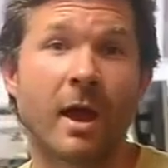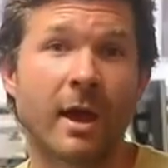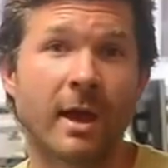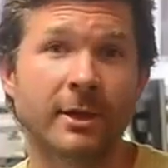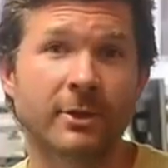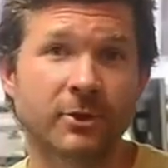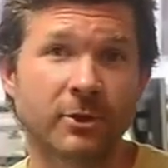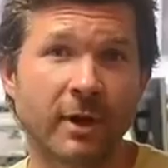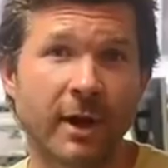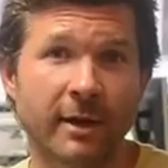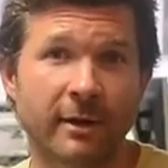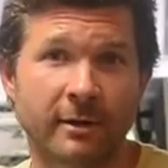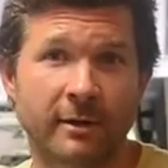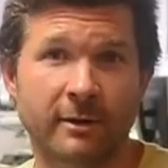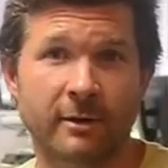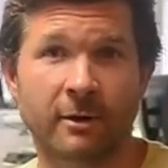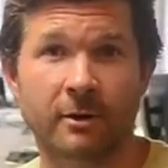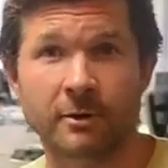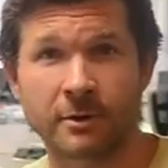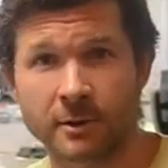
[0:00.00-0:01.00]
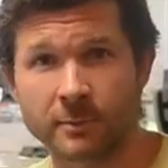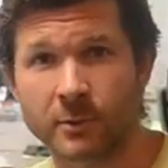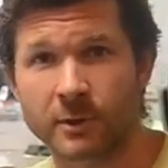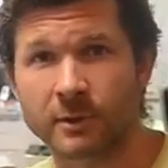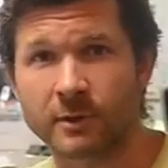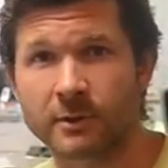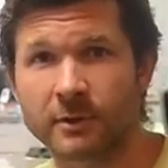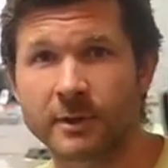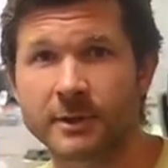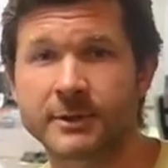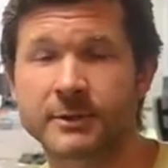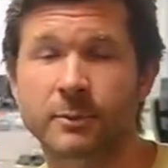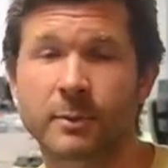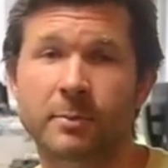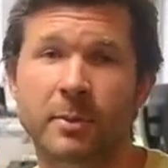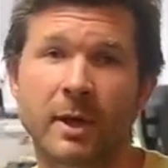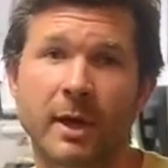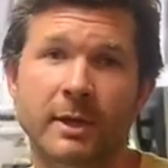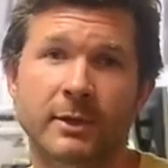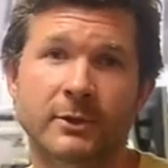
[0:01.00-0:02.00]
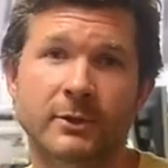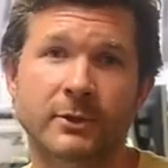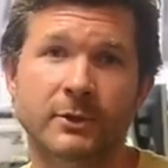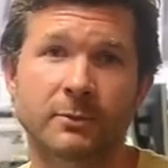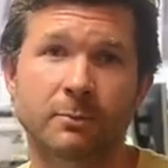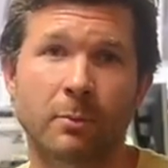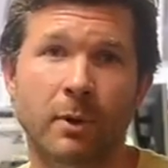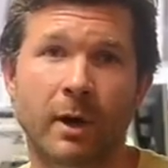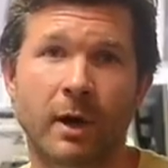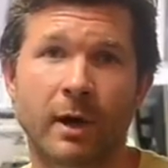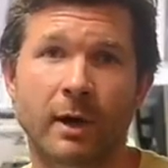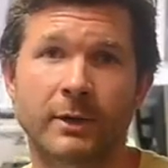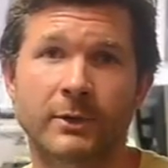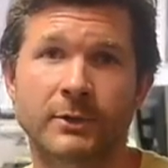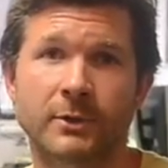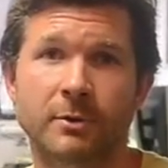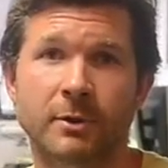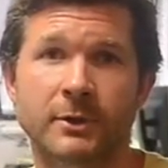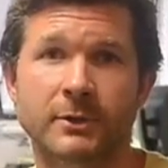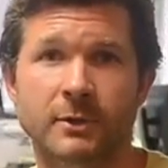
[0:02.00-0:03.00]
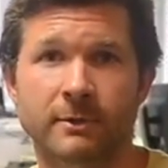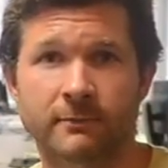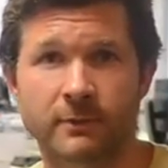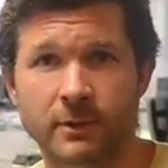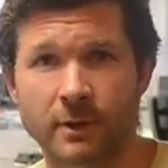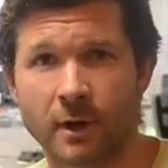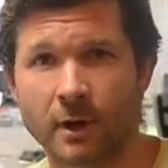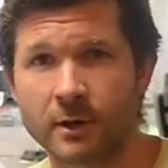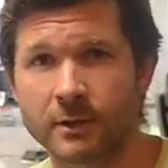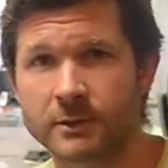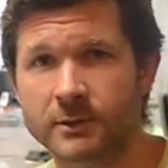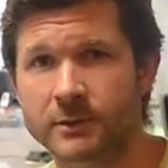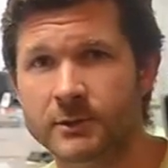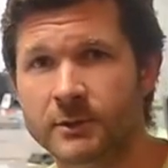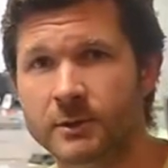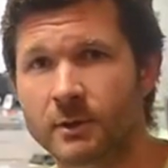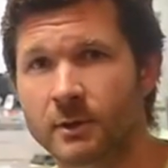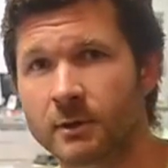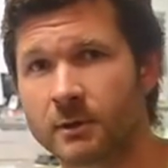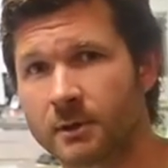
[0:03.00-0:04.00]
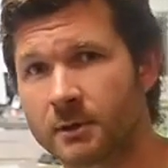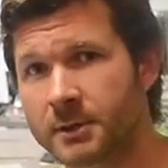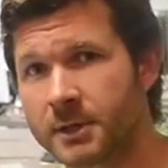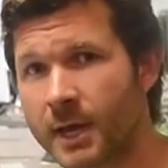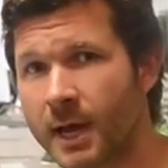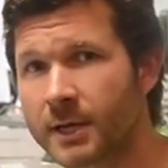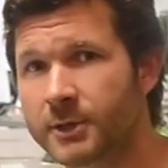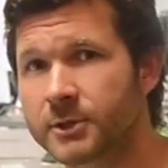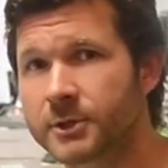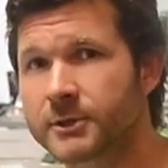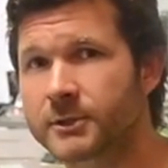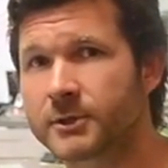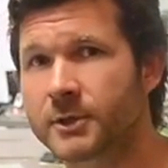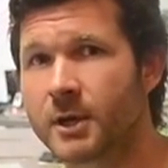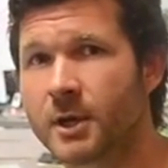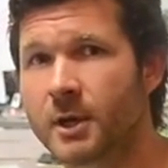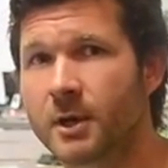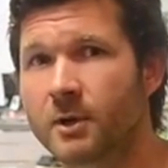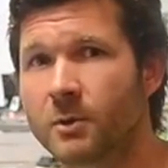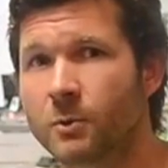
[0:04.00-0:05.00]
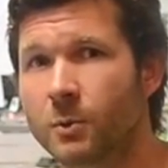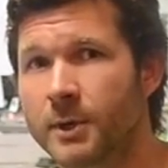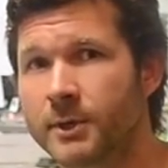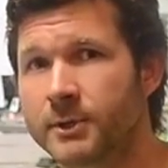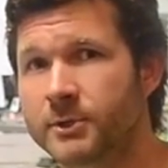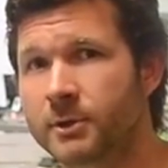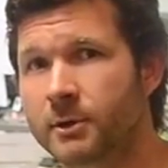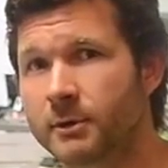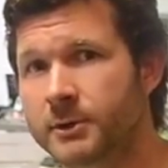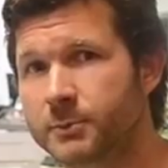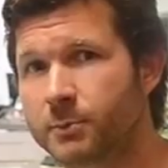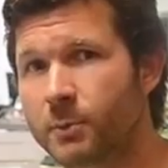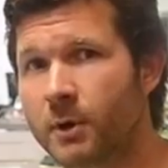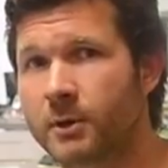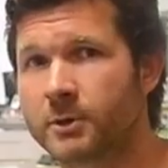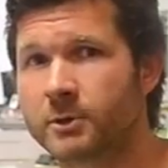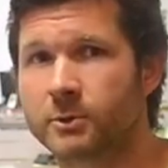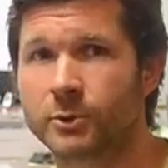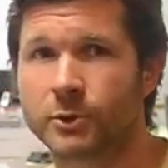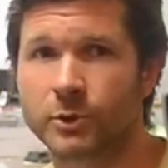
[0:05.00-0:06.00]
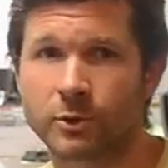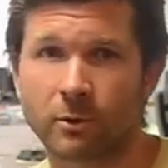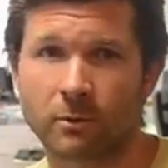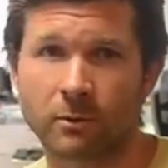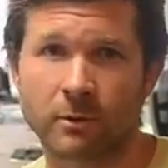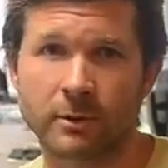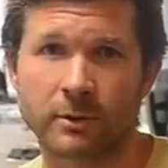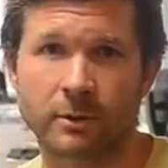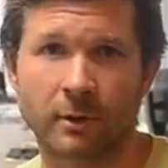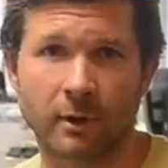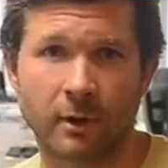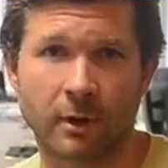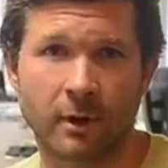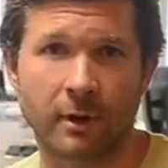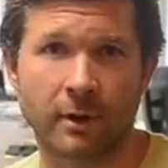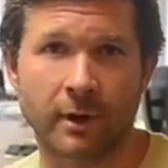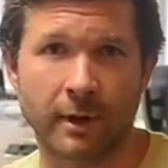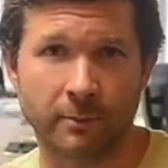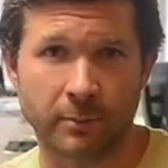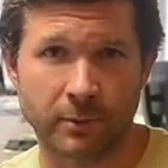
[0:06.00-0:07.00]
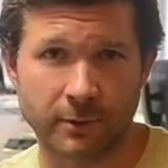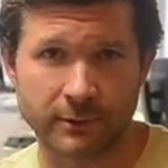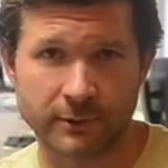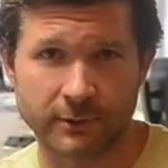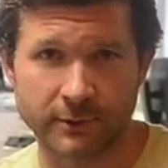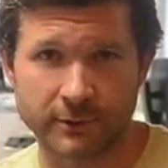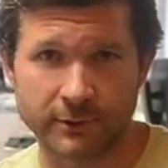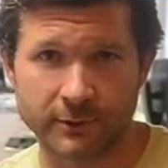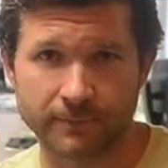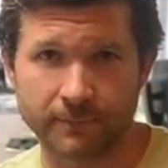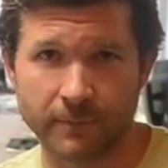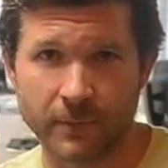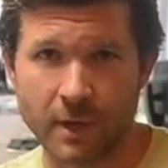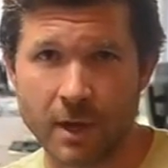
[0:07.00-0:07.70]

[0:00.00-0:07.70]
Each letter or numeral is replaced by a series of dots or, or dashes, which correspond to short or long impulses.